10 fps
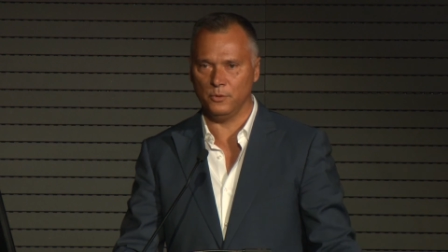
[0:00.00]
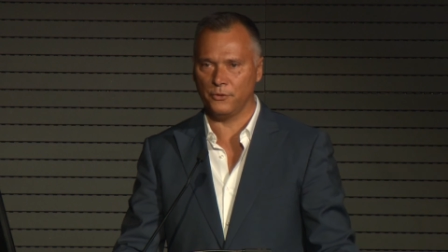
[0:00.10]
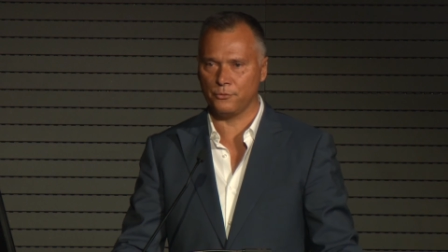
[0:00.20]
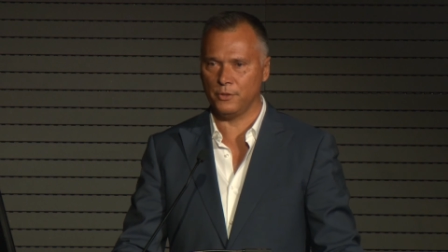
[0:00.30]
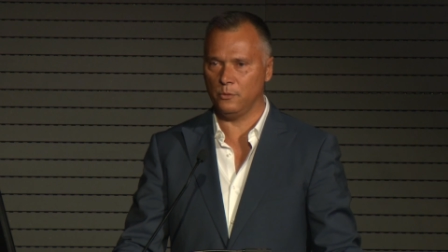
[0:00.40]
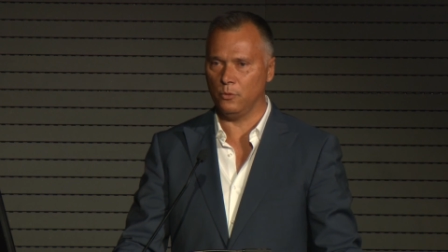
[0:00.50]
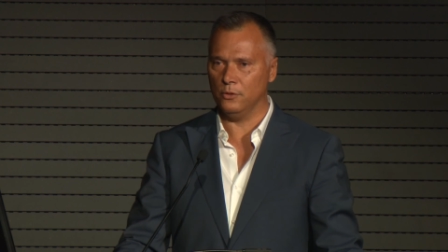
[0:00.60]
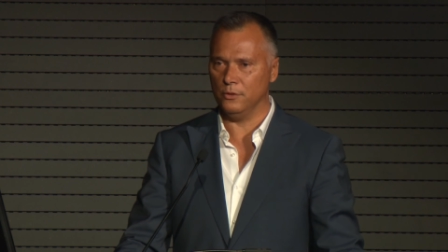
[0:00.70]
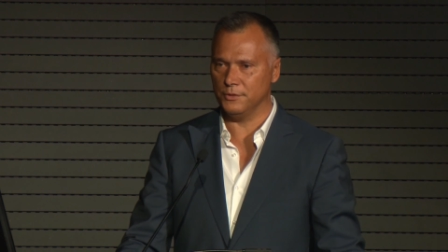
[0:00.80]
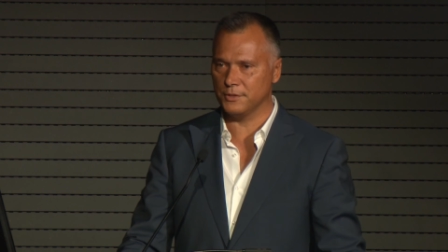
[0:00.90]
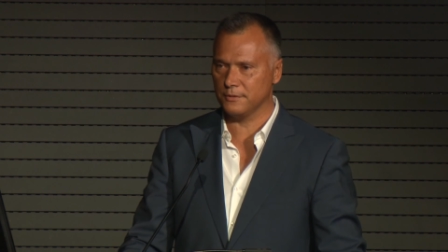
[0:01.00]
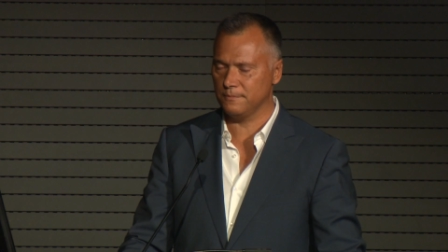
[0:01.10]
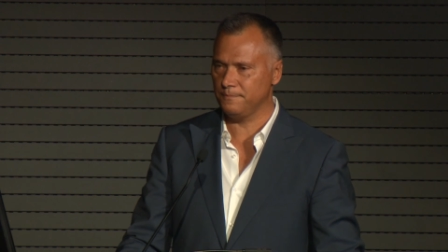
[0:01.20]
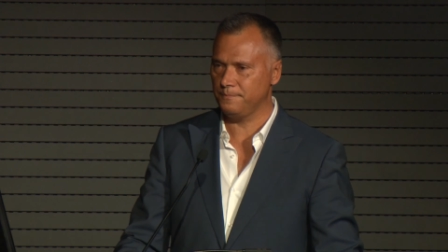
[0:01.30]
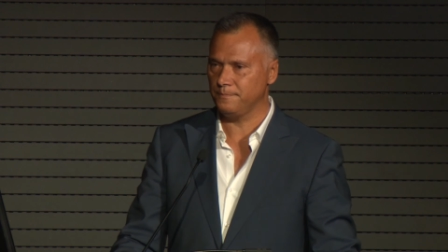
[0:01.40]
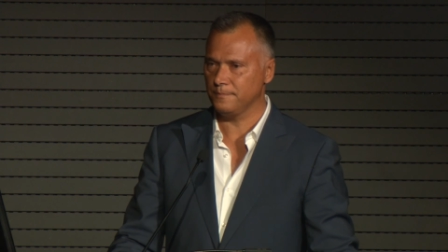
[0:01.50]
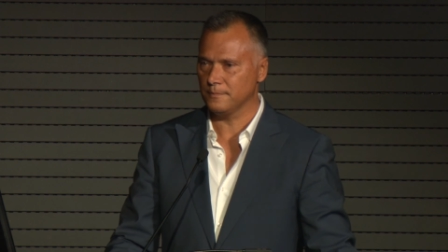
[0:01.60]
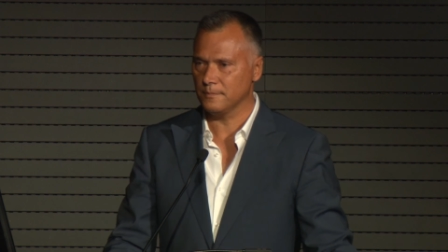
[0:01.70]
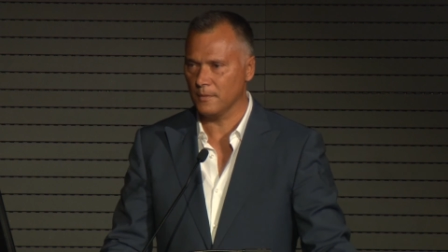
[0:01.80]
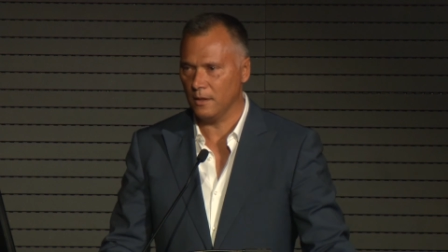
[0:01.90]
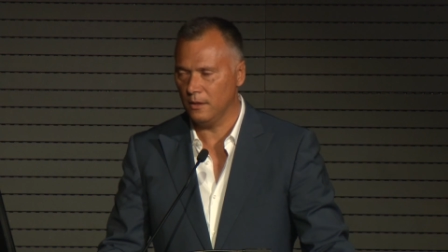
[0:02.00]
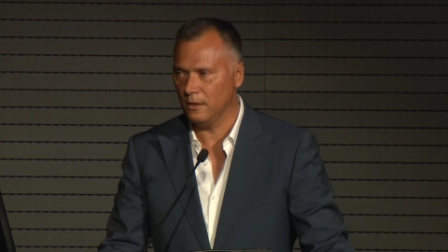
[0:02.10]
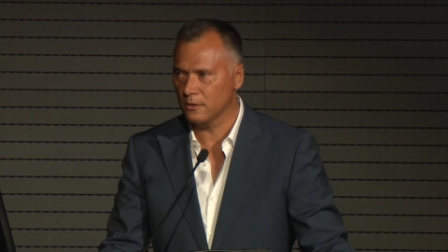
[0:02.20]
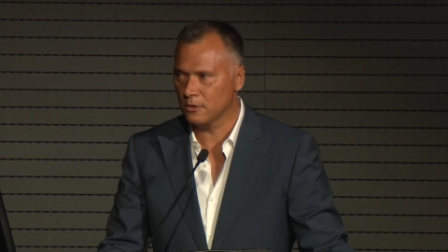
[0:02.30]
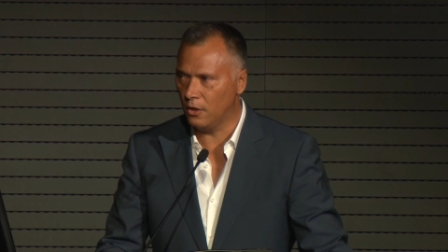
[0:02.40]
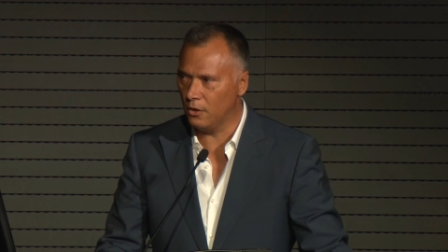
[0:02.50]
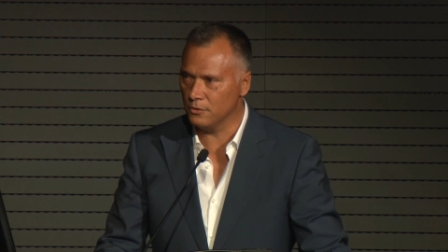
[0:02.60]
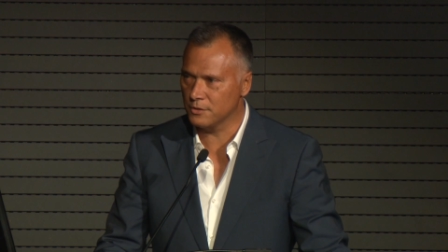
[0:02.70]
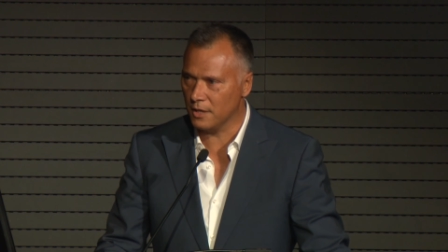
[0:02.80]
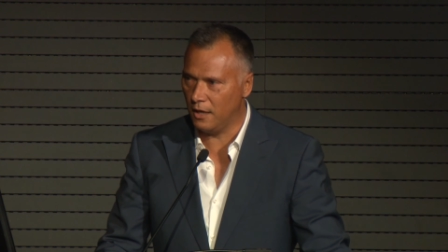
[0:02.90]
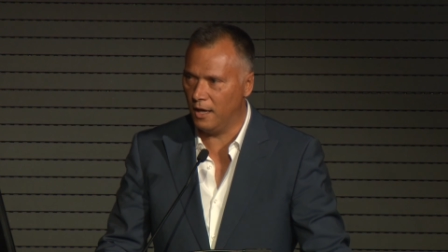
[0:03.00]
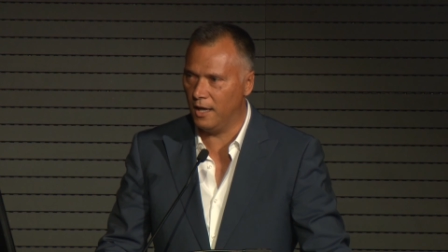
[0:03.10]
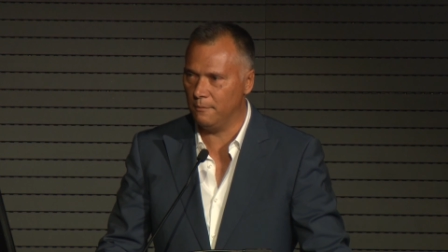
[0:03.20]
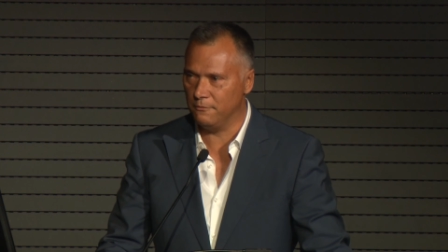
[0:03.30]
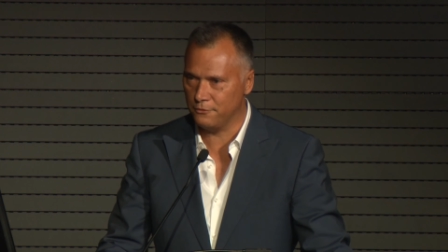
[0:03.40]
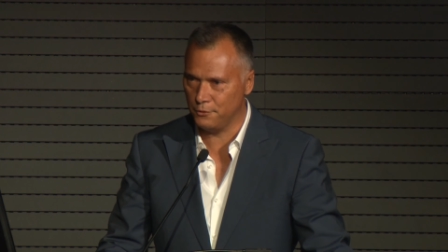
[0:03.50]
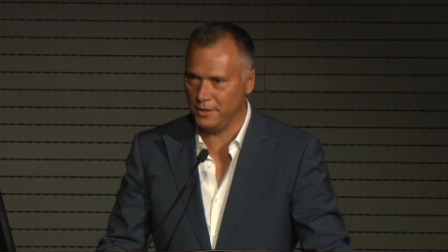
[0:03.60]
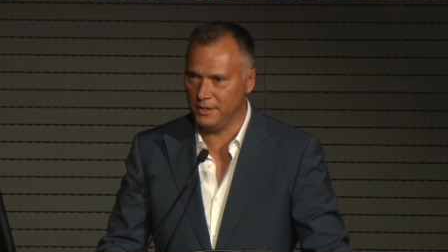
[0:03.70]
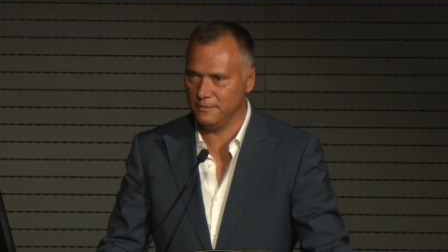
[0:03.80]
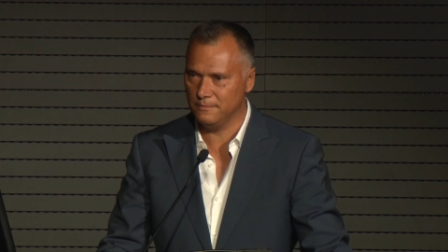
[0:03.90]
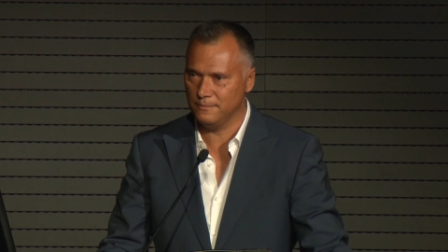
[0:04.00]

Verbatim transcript: were three words Cause I'm free.